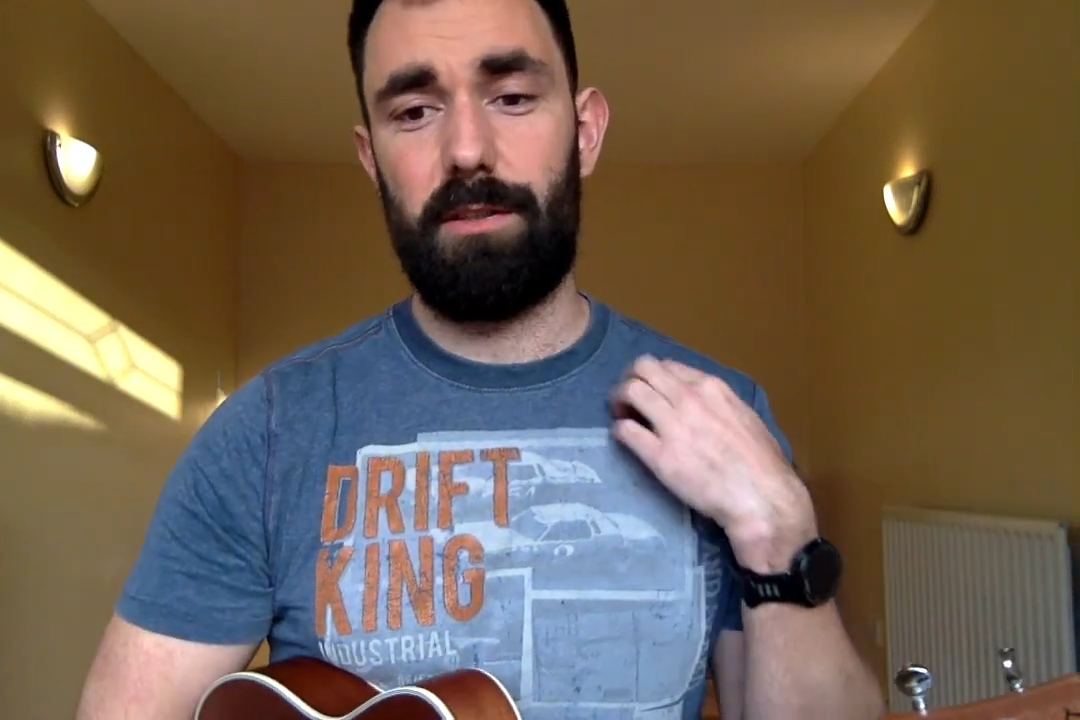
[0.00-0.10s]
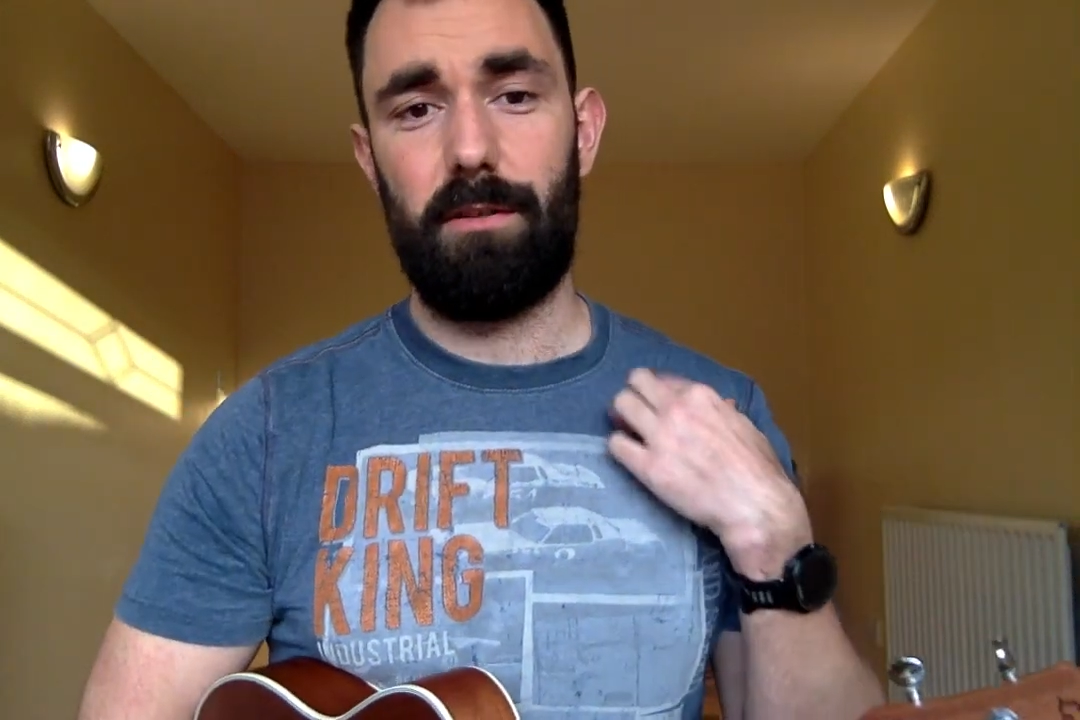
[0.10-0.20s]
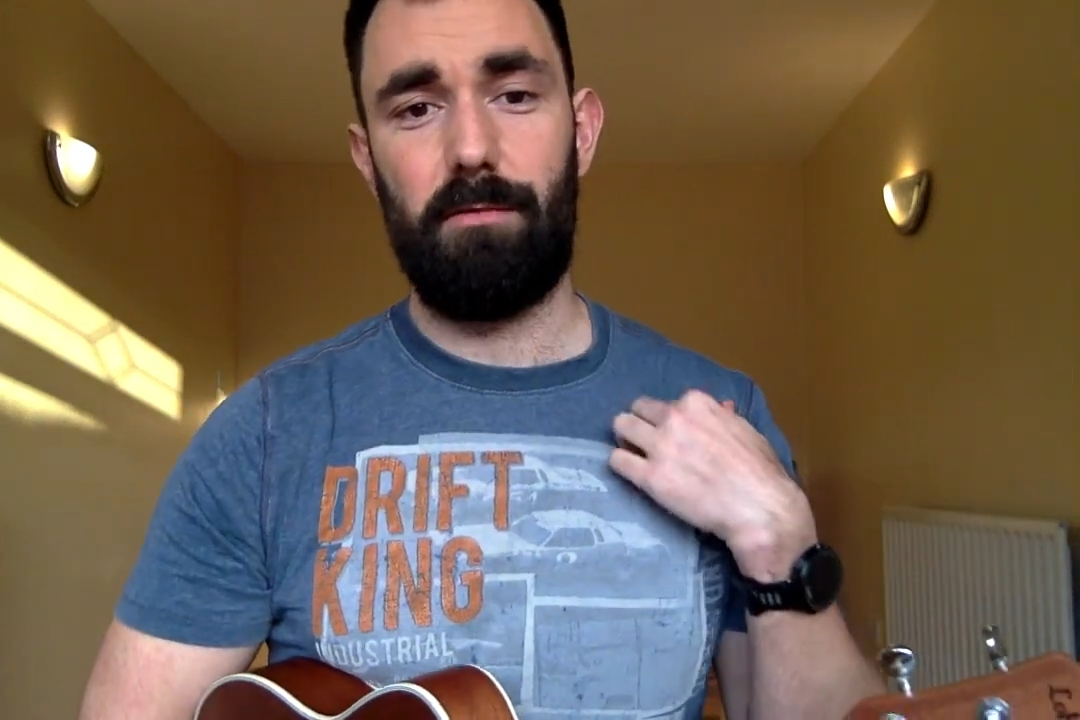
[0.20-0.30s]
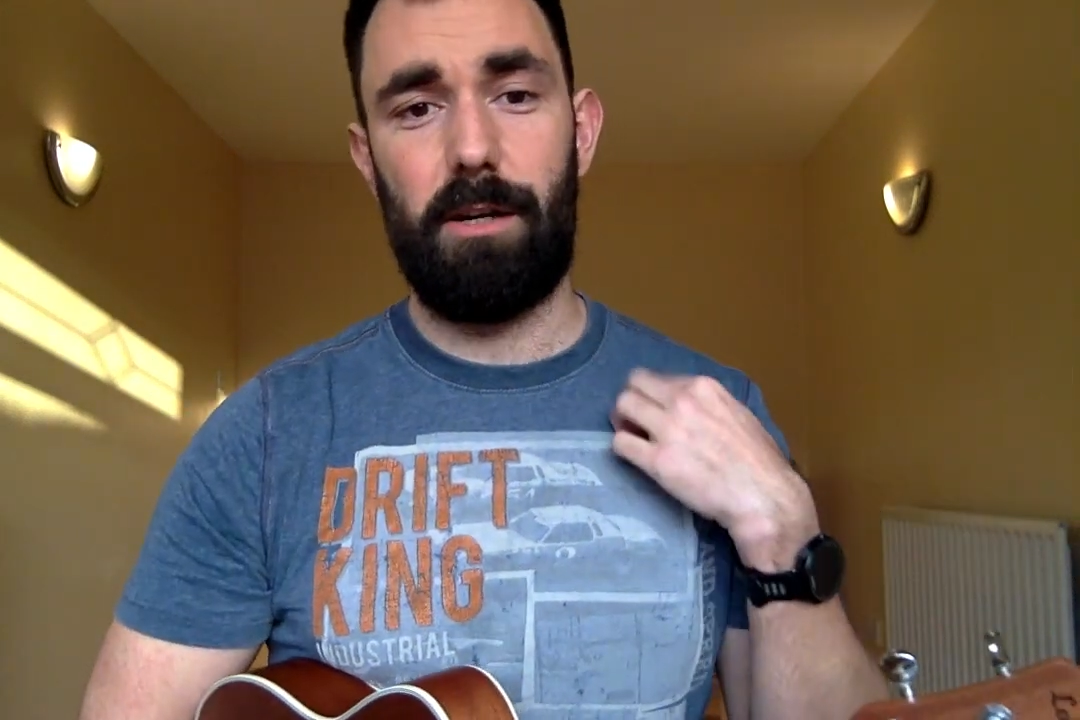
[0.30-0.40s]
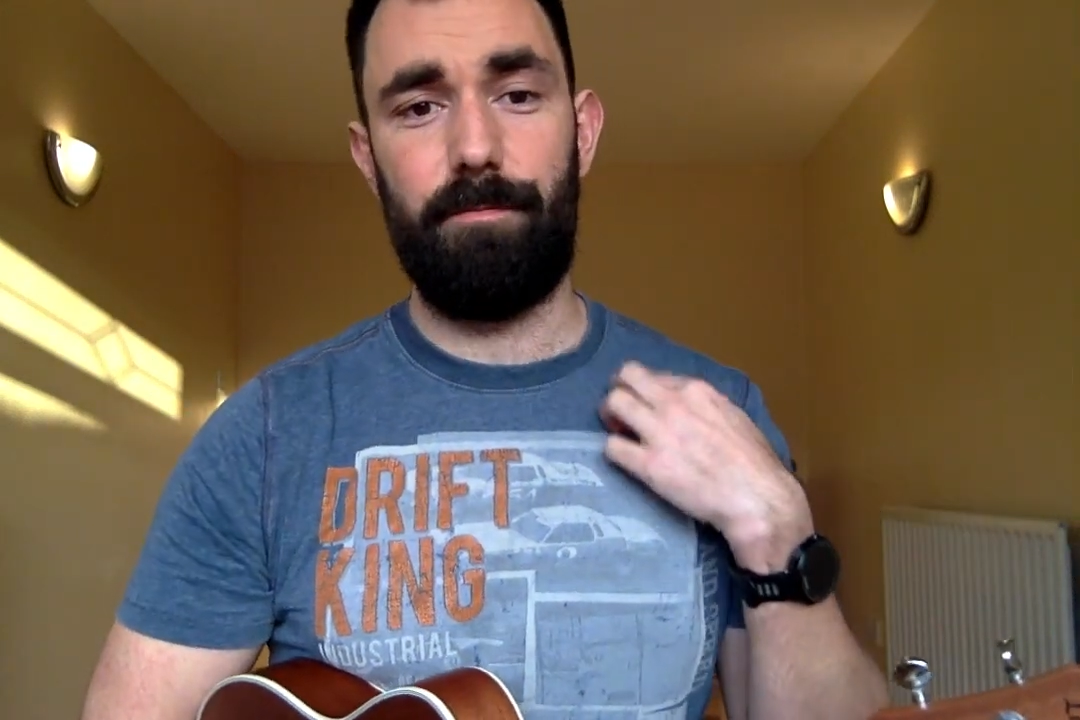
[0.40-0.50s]

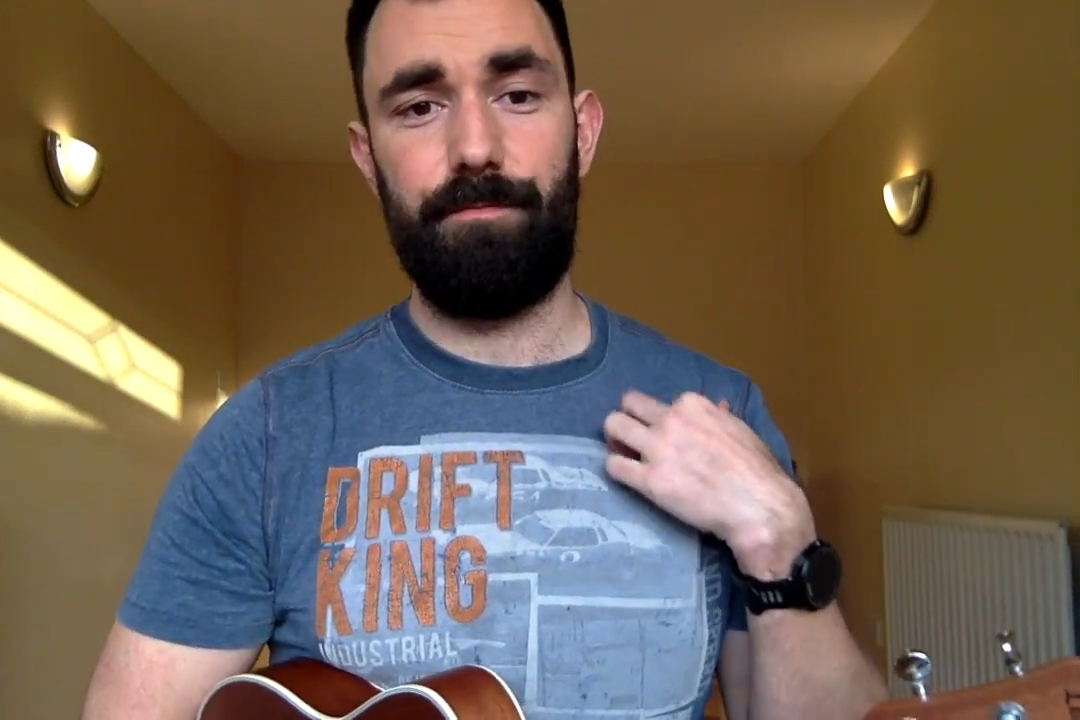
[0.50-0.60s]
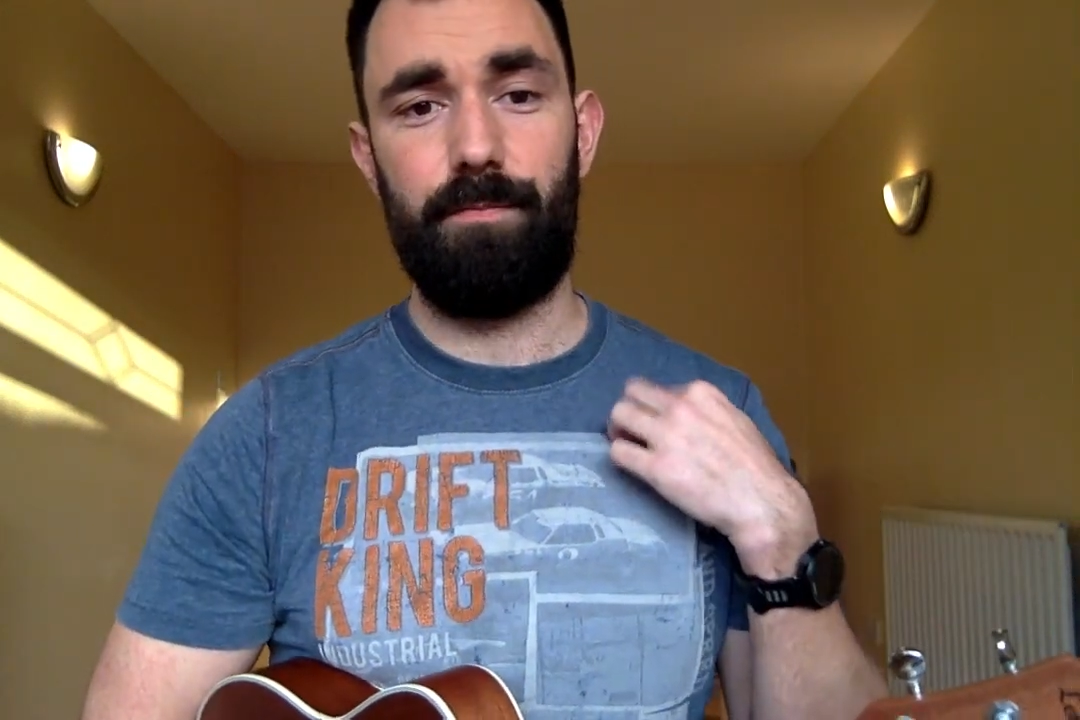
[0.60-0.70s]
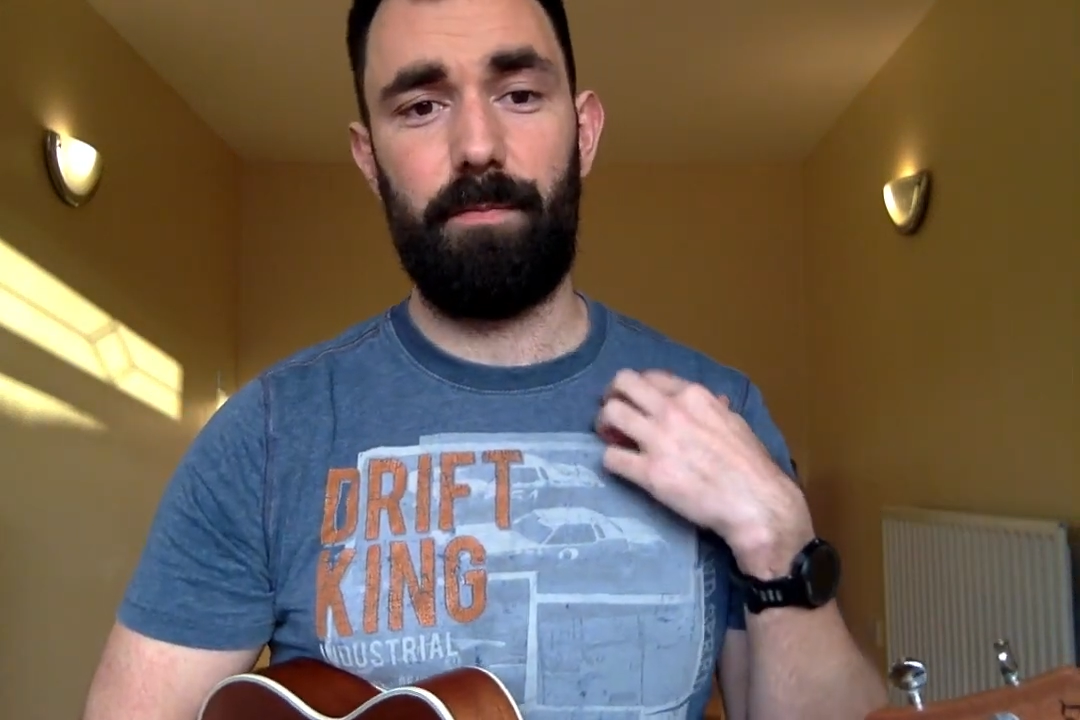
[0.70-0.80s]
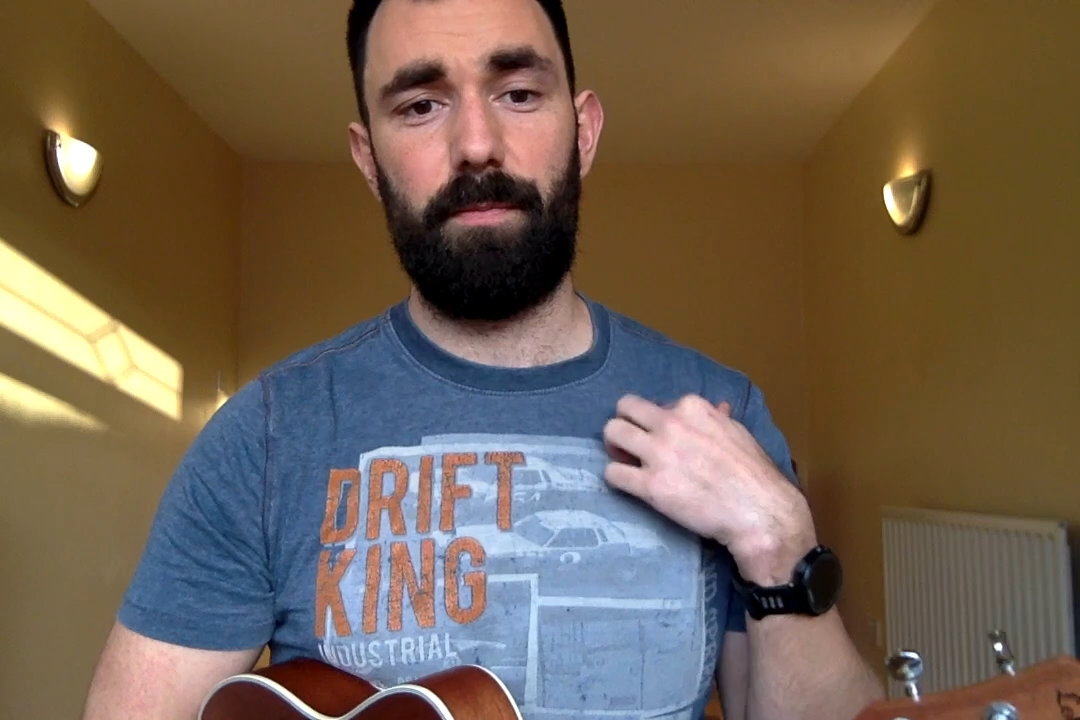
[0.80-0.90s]
So my